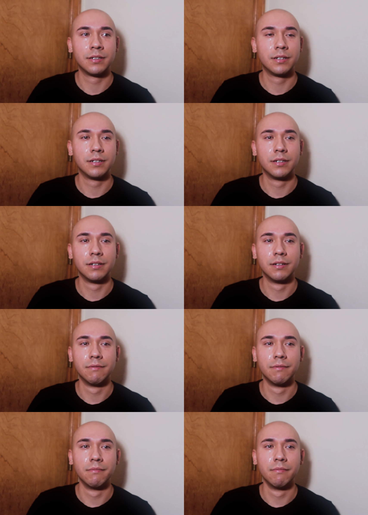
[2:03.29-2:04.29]

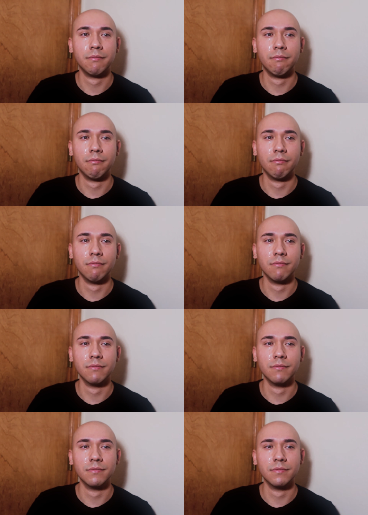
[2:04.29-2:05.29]

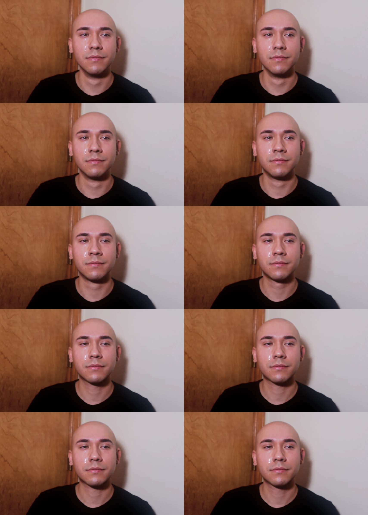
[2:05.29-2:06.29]

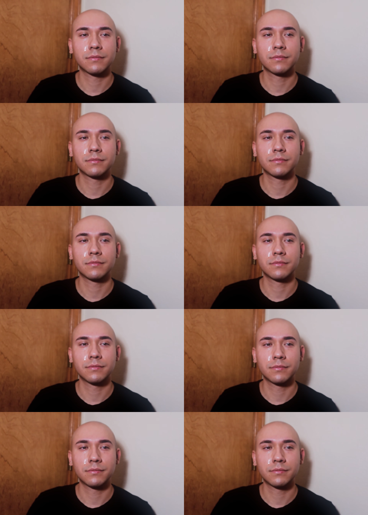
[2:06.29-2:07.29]

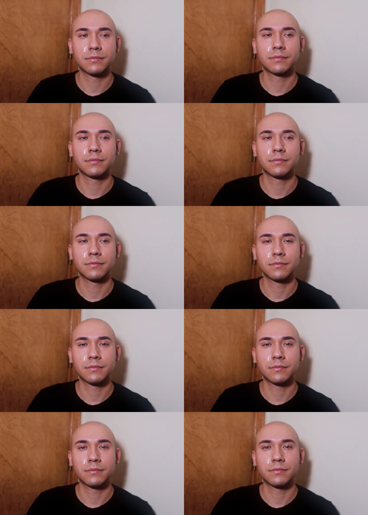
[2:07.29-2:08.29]

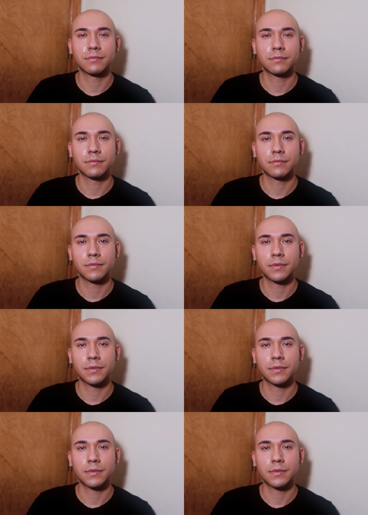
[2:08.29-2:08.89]
Nothing is said.